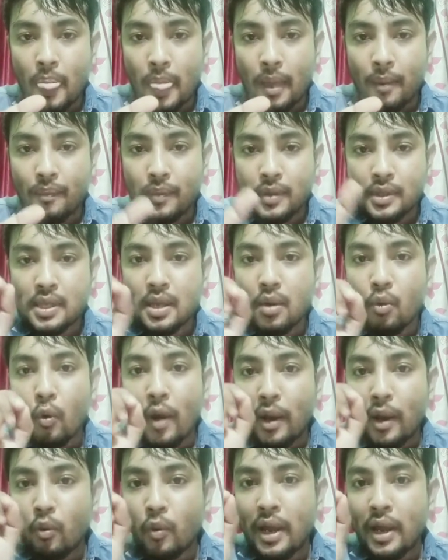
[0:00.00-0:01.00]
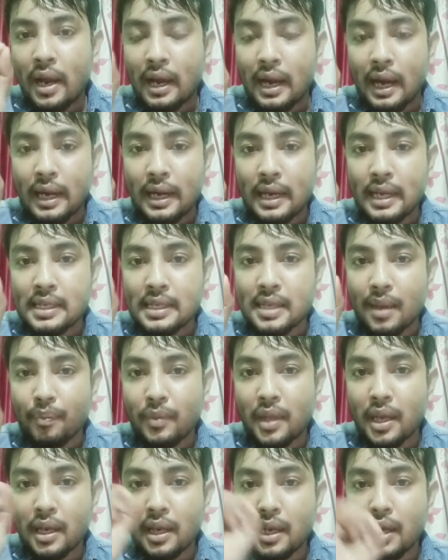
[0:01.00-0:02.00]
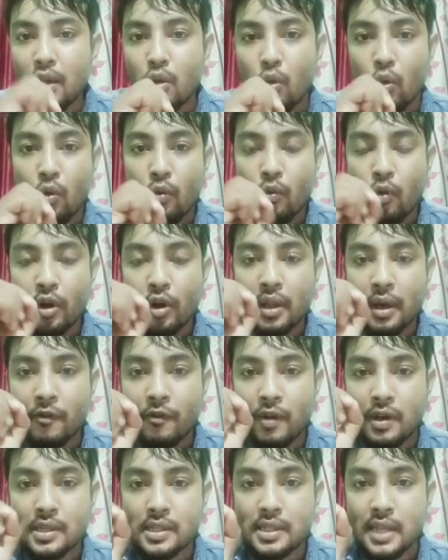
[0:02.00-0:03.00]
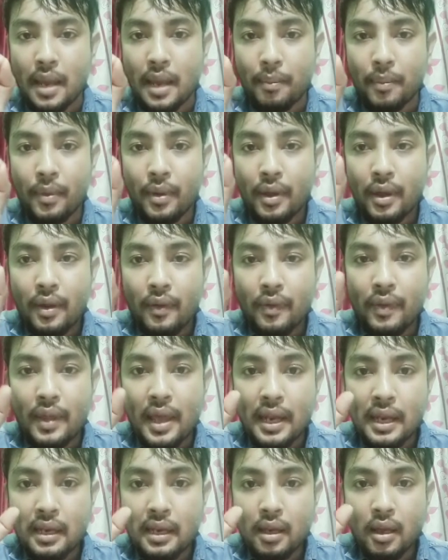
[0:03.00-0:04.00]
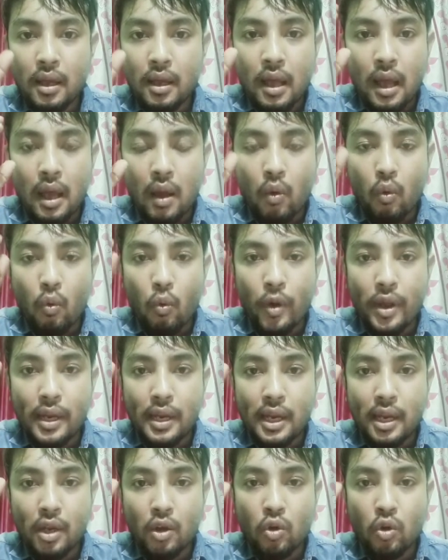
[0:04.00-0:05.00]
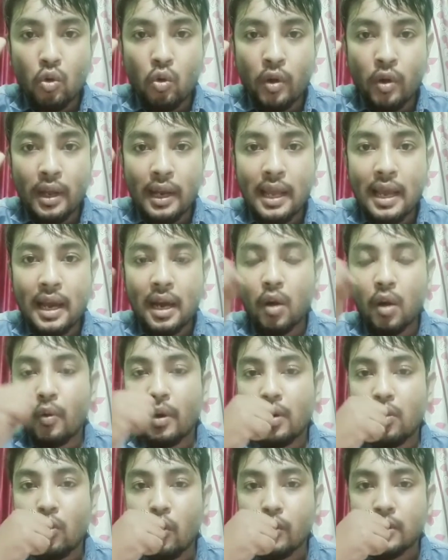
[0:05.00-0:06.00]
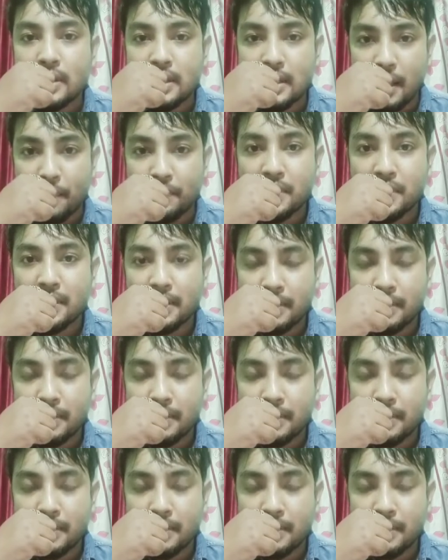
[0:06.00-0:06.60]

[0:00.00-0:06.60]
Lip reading: see, when we are learning something new for the first time, then we need to clear our concepts.